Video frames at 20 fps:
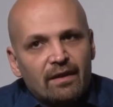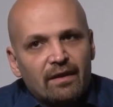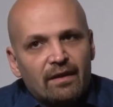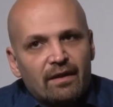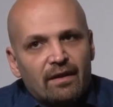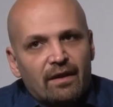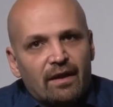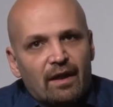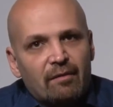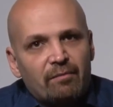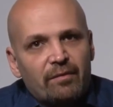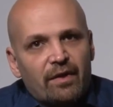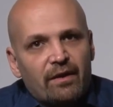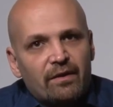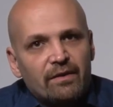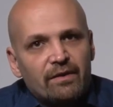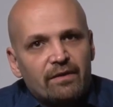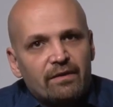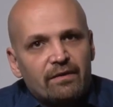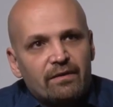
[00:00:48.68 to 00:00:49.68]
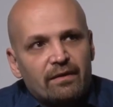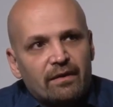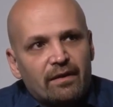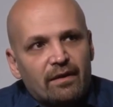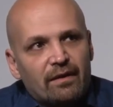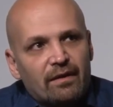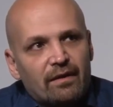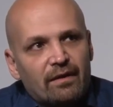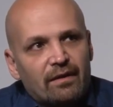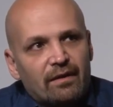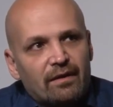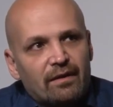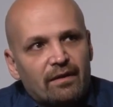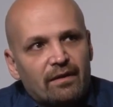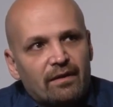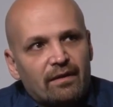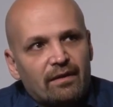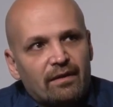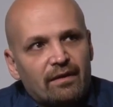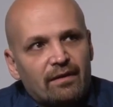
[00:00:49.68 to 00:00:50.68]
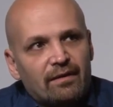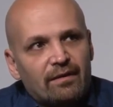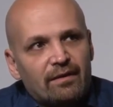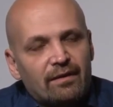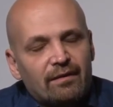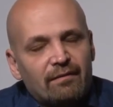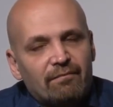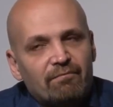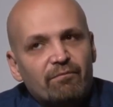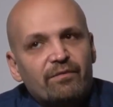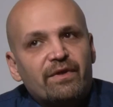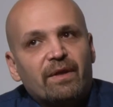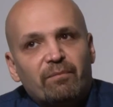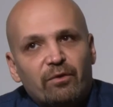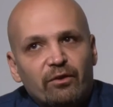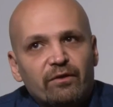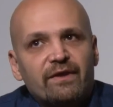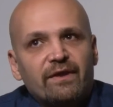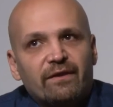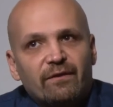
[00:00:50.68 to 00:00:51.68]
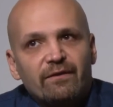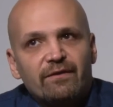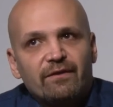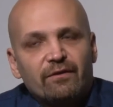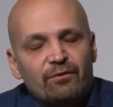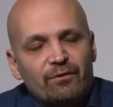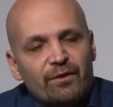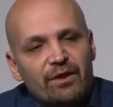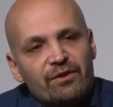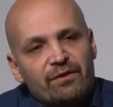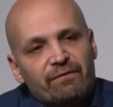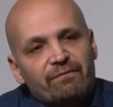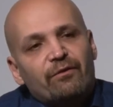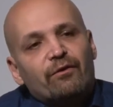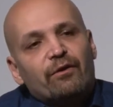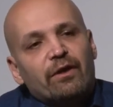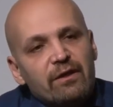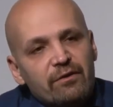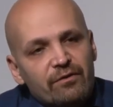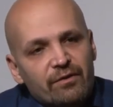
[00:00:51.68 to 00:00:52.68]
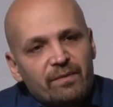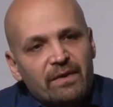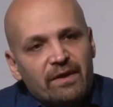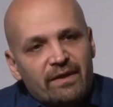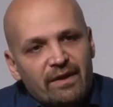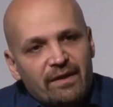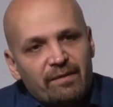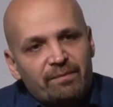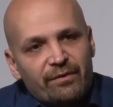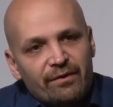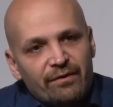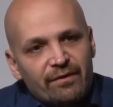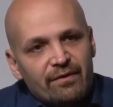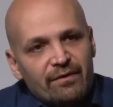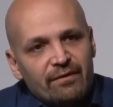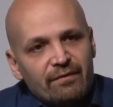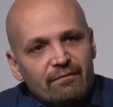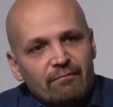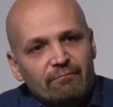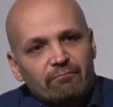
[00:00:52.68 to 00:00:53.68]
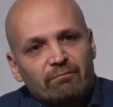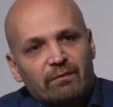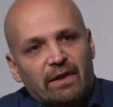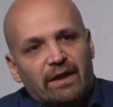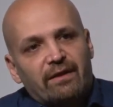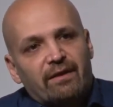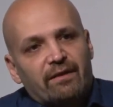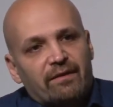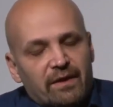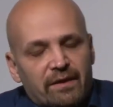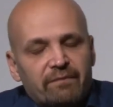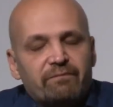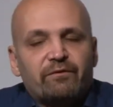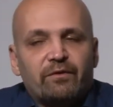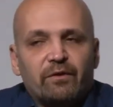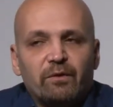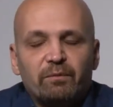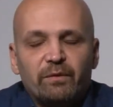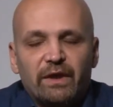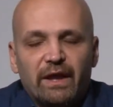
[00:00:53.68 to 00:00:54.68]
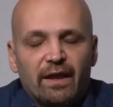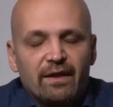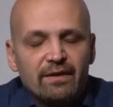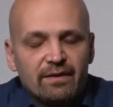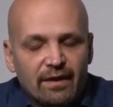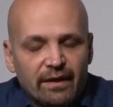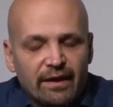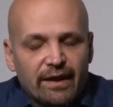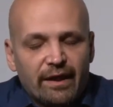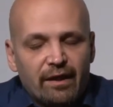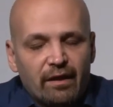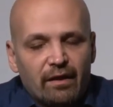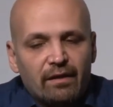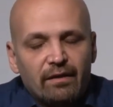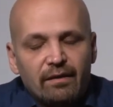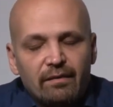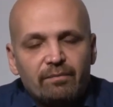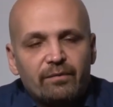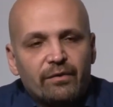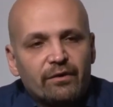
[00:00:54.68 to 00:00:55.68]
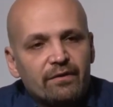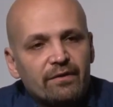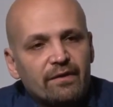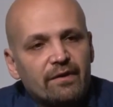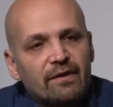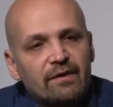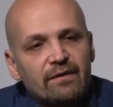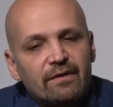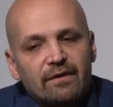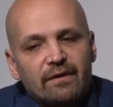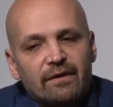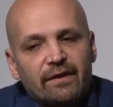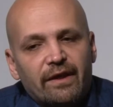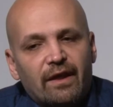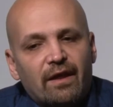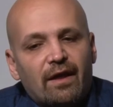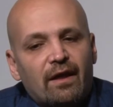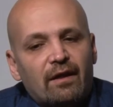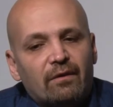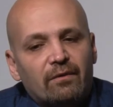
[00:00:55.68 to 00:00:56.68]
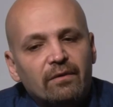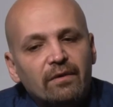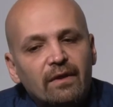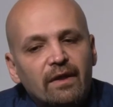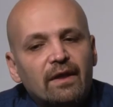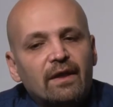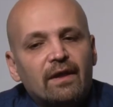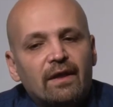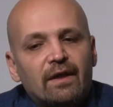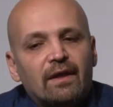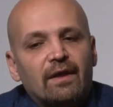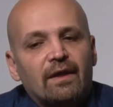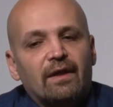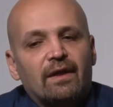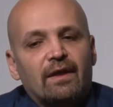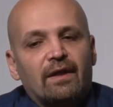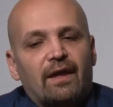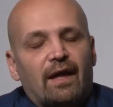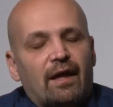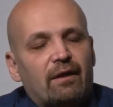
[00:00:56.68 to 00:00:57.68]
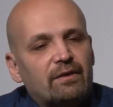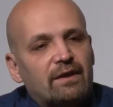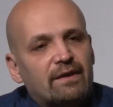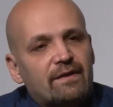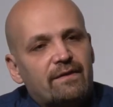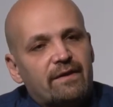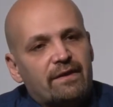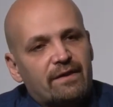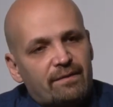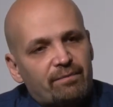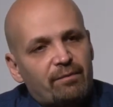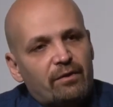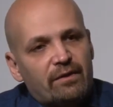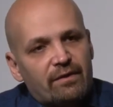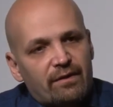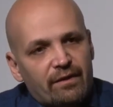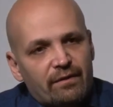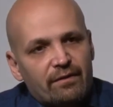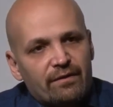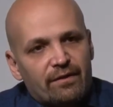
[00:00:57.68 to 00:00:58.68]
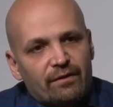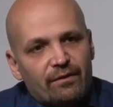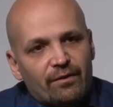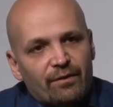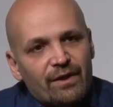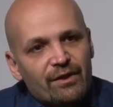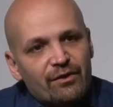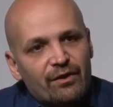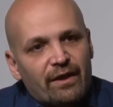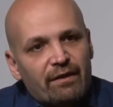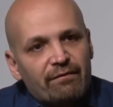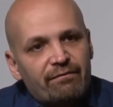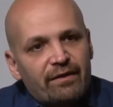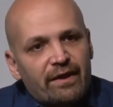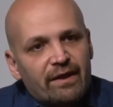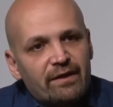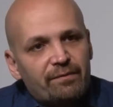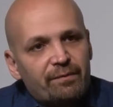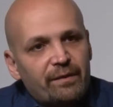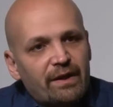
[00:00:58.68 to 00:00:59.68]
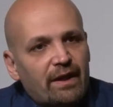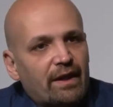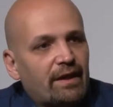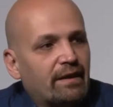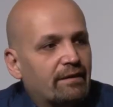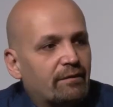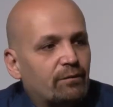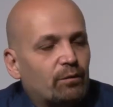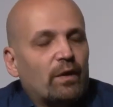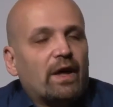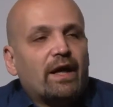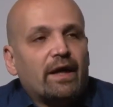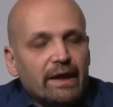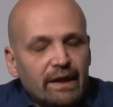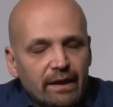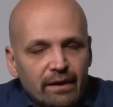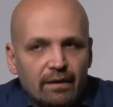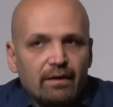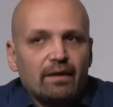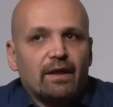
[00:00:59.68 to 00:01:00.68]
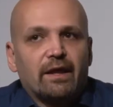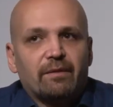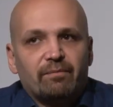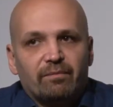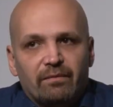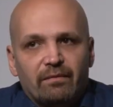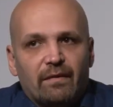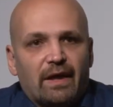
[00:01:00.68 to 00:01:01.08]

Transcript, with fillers: uh, about uh, the political situation for LGBT persons. Like for me as a gay person in Syria, how, how does this political situation affect me and why I'm